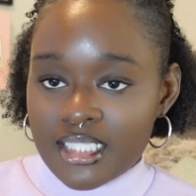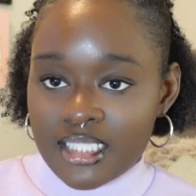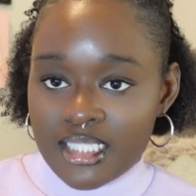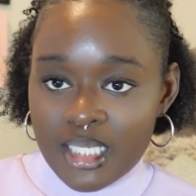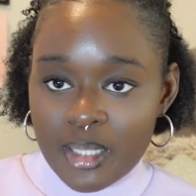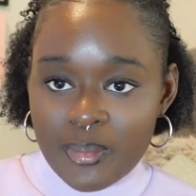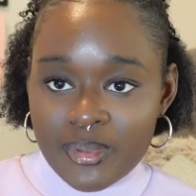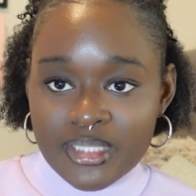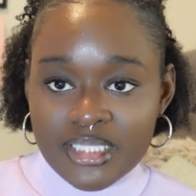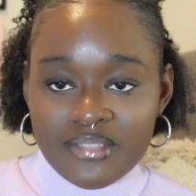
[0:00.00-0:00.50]

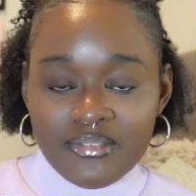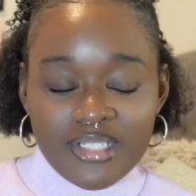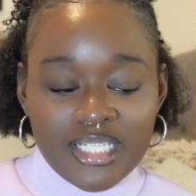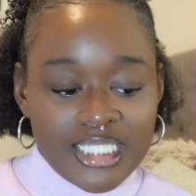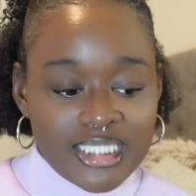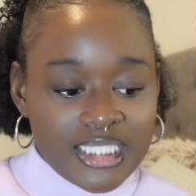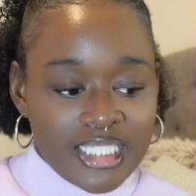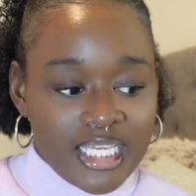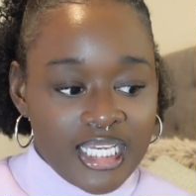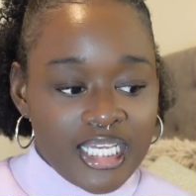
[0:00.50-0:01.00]
I'm gonna leave it
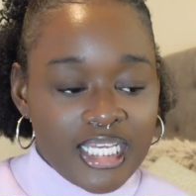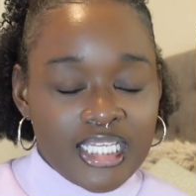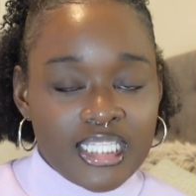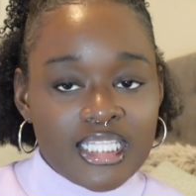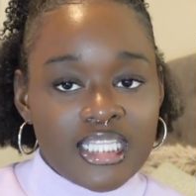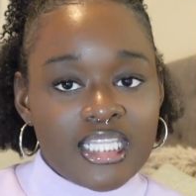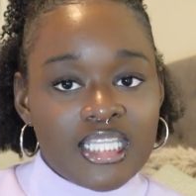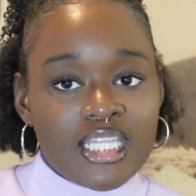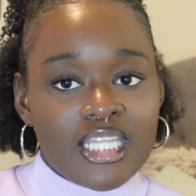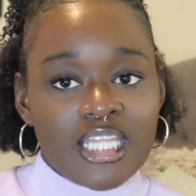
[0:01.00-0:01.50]
at that.
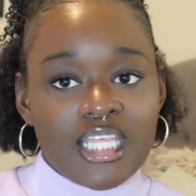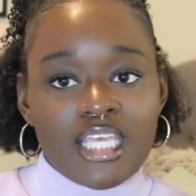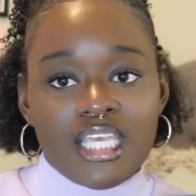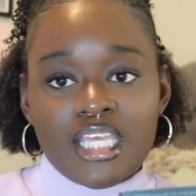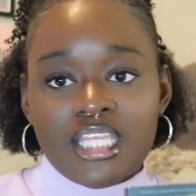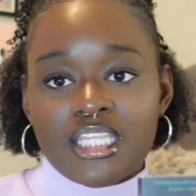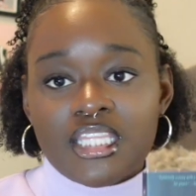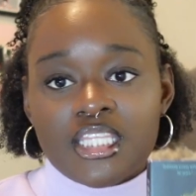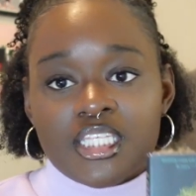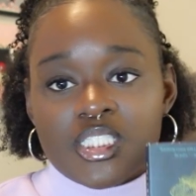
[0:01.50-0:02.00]

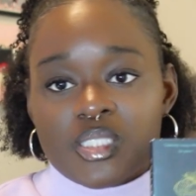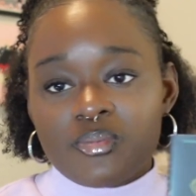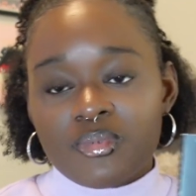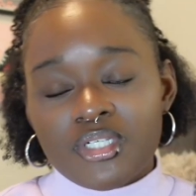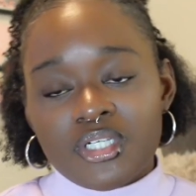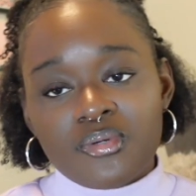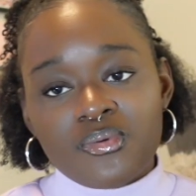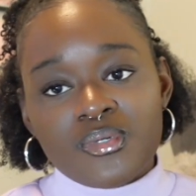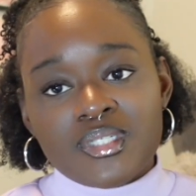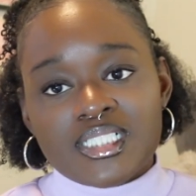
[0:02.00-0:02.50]
This
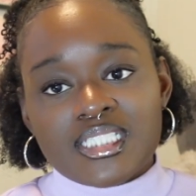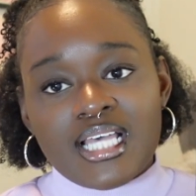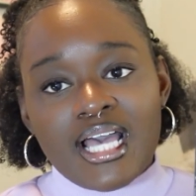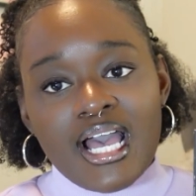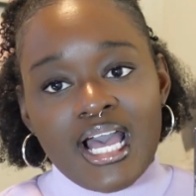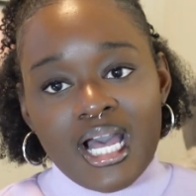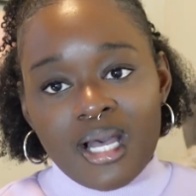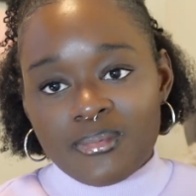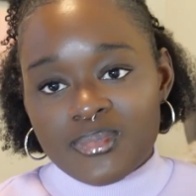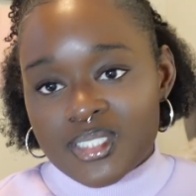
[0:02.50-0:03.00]
book was
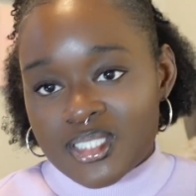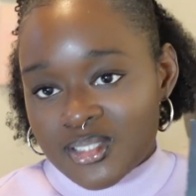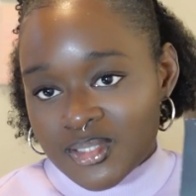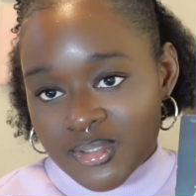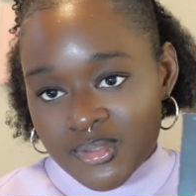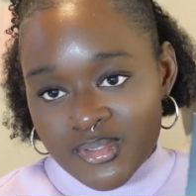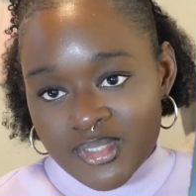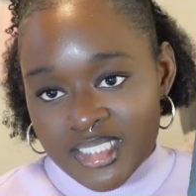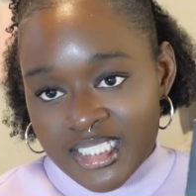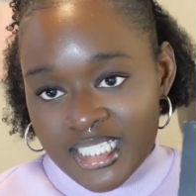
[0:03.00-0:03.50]

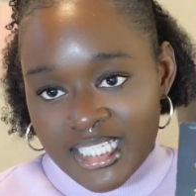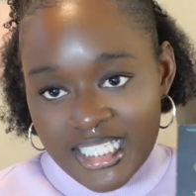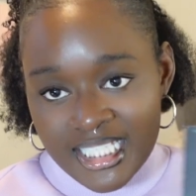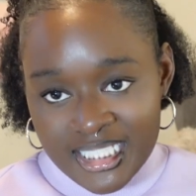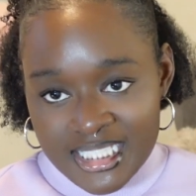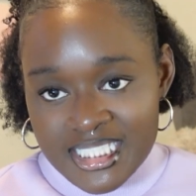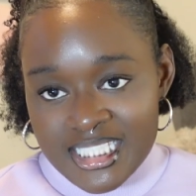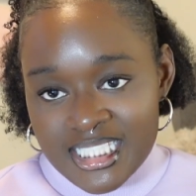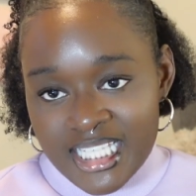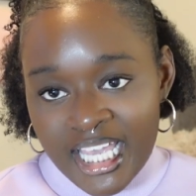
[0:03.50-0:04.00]
absolutely
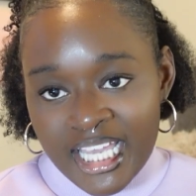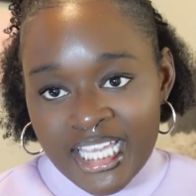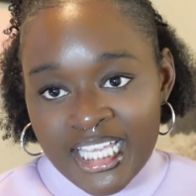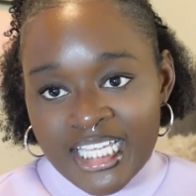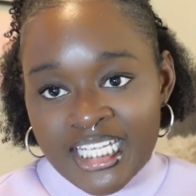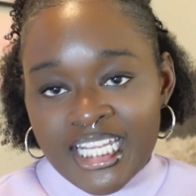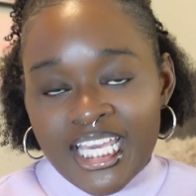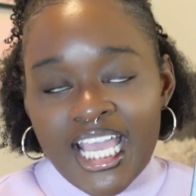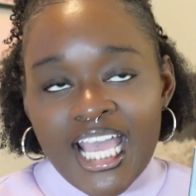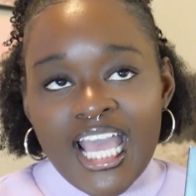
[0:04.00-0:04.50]

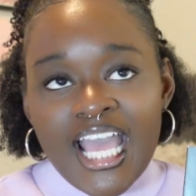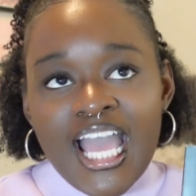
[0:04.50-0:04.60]
insane.